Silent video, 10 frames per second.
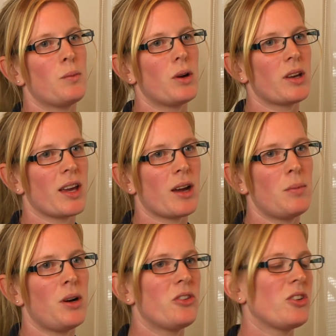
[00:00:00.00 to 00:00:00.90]
working
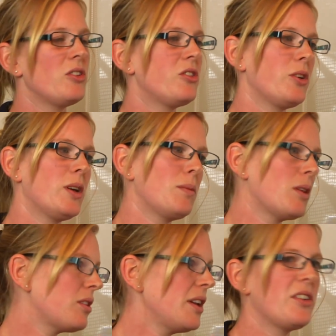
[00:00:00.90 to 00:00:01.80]
out margins, doing
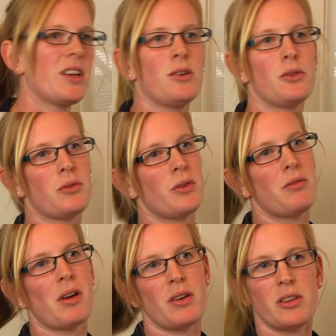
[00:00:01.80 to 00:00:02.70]
monthly deals
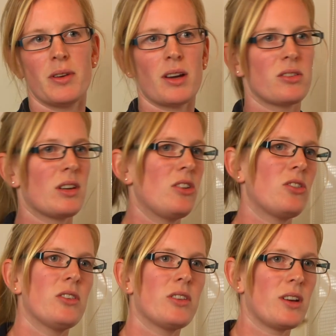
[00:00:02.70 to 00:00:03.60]
for various
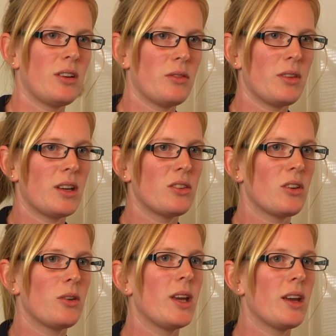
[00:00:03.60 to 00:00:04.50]
vaccinations, that kind of thing.
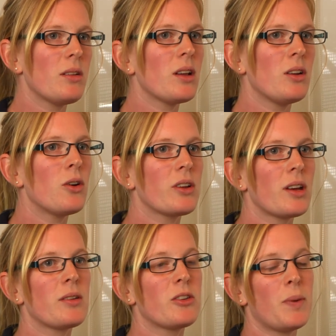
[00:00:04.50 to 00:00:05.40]
So yeah, a
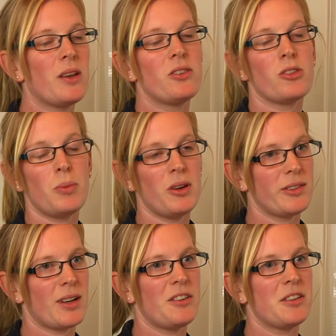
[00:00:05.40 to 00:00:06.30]
lot. It depends on the
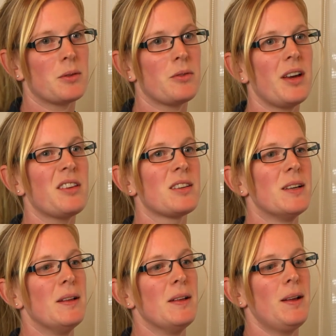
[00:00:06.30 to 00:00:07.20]
personality of the vet.
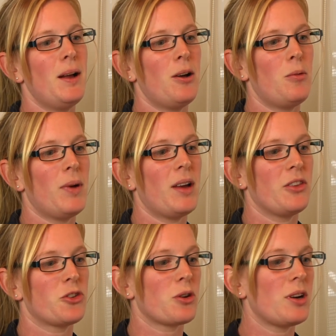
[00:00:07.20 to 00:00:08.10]

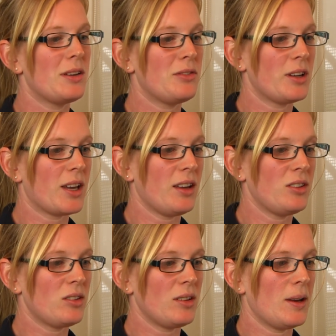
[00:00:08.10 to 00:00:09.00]
And the drive, I
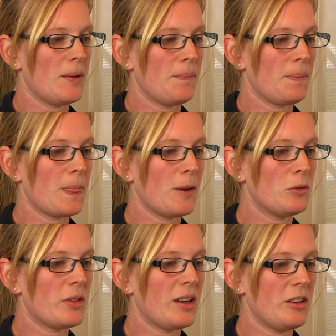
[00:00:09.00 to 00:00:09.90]
guess,
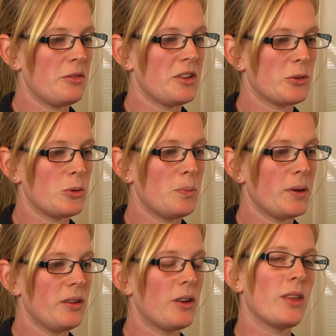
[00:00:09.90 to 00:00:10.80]
of that individual.
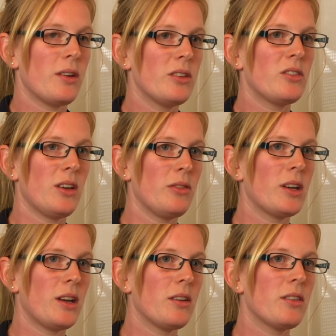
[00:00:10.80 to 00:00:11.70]
But no, there is
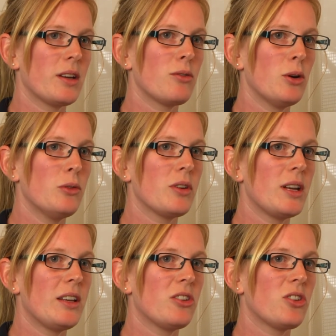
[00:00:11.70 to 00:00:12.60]
definitely, I think, role
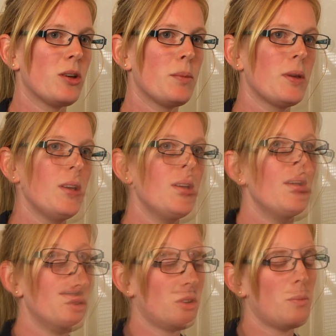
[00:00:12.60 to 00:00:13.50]
for leadership.
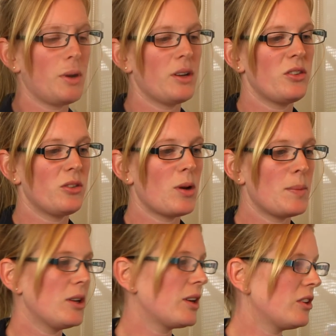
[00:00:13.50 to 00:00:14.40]
Some practices
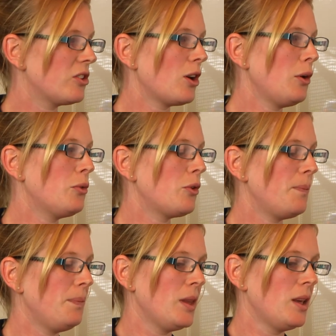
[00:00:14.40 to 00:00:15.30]
might be looking to go
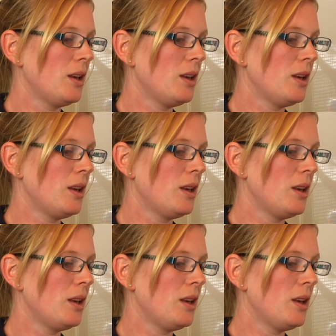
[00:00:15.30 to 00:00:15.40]
from